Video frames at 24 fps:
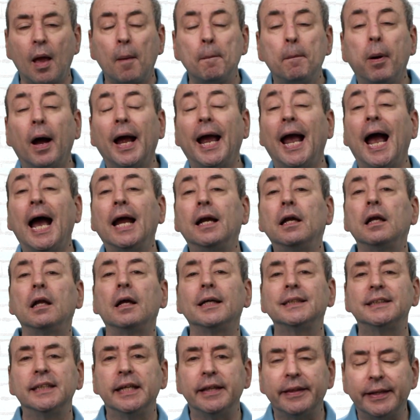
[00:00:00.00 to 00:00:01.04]
By
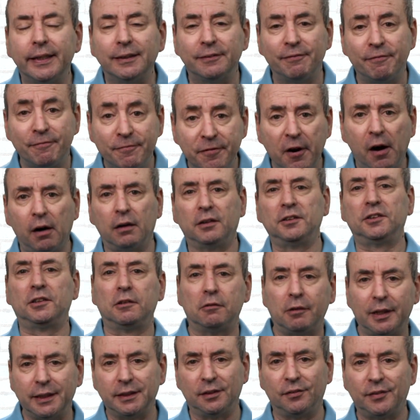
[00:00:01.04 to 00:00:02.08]
analyzing these vast
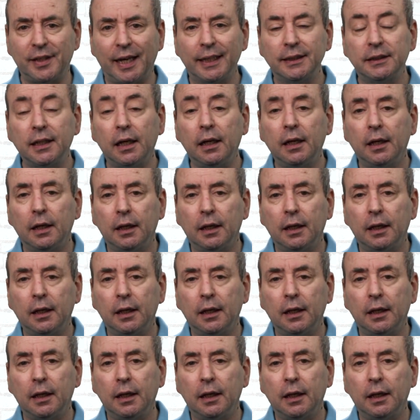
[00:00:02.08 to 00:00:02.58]
arrays of data,